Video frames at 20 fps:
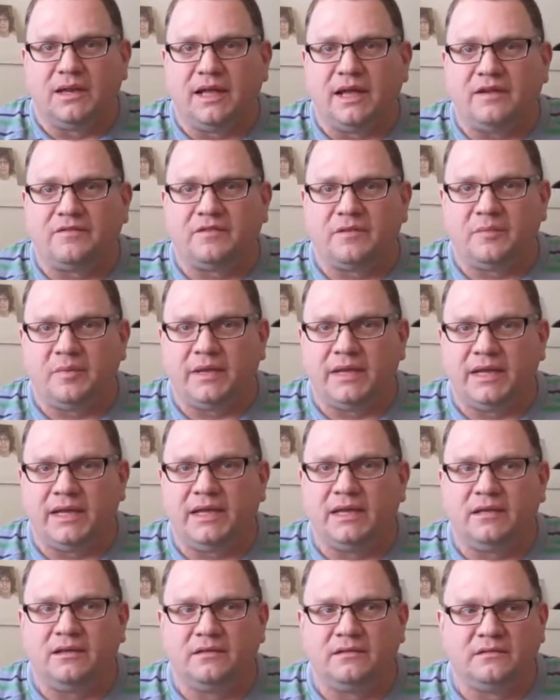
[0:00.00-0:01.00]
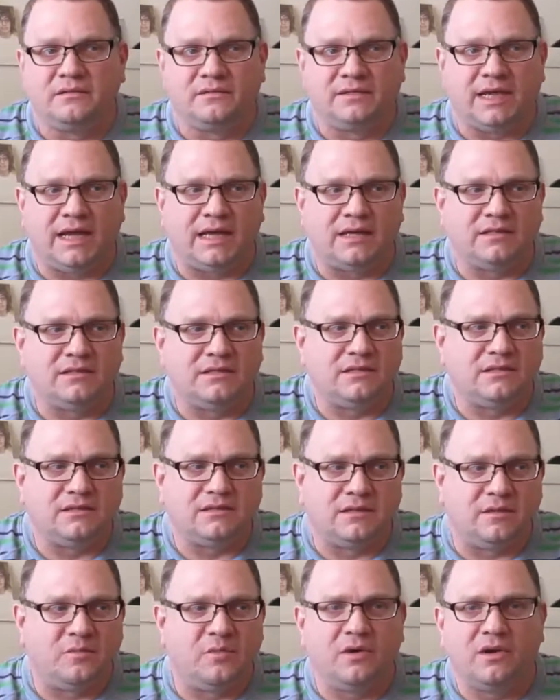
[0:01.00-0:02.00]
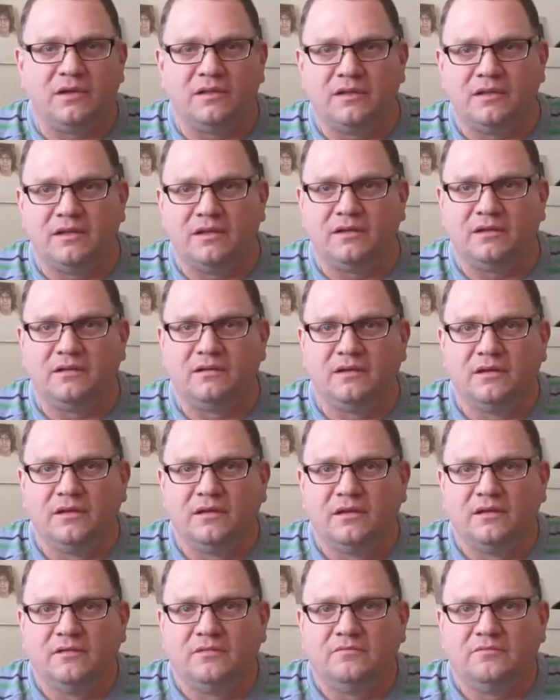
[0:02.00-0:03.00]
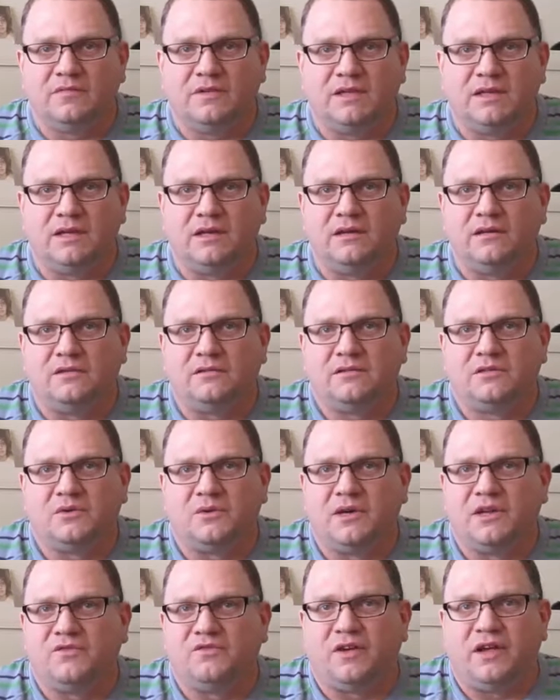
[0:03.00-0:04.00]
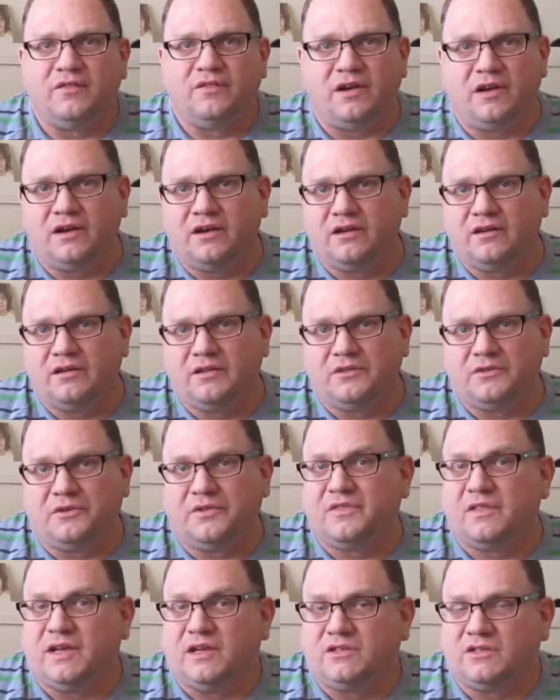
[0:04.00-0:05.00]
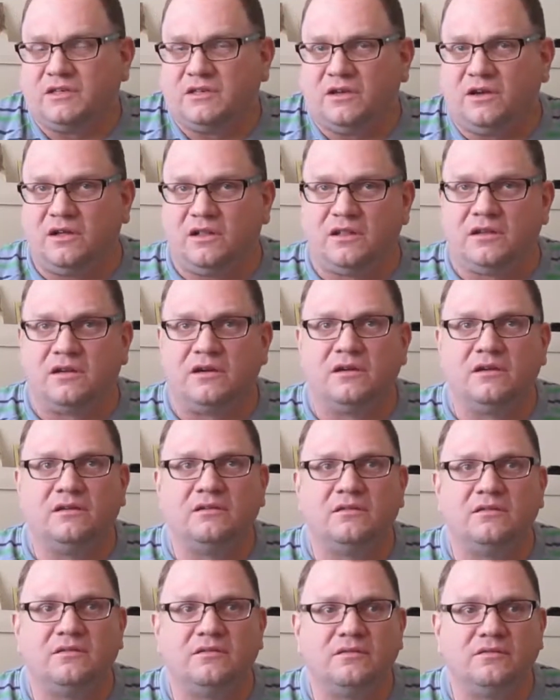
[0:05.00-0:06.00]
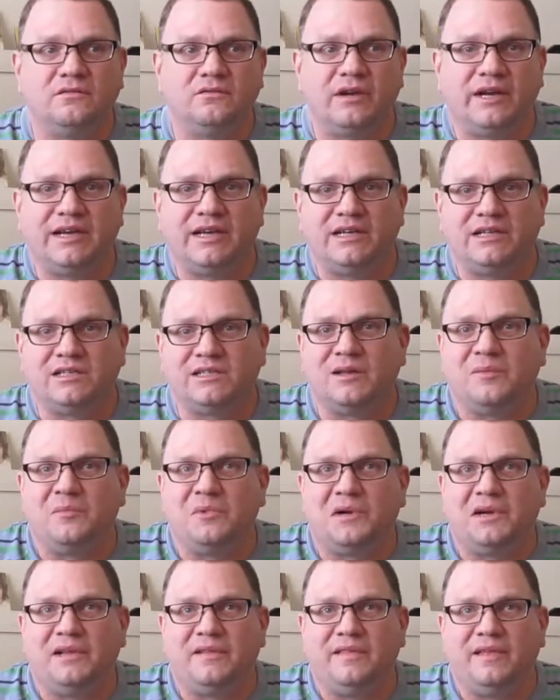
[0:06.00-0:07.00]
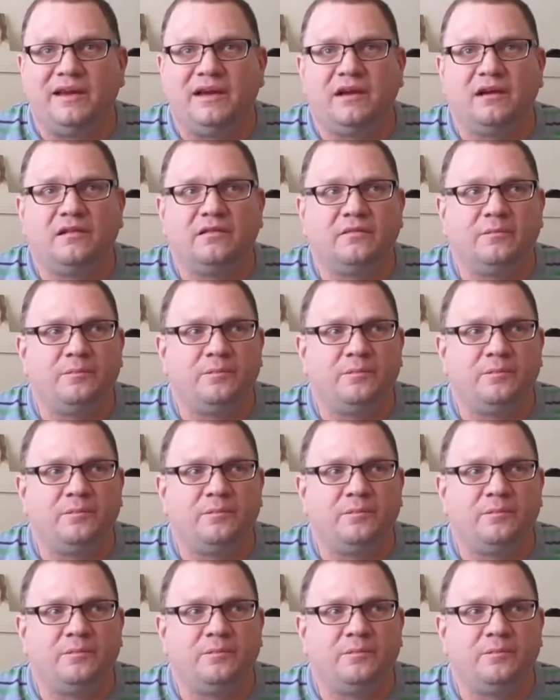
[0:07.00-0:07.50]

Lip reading: have to pay taxes somewhere in the $2,500 to $3,000 range, somewhere in there.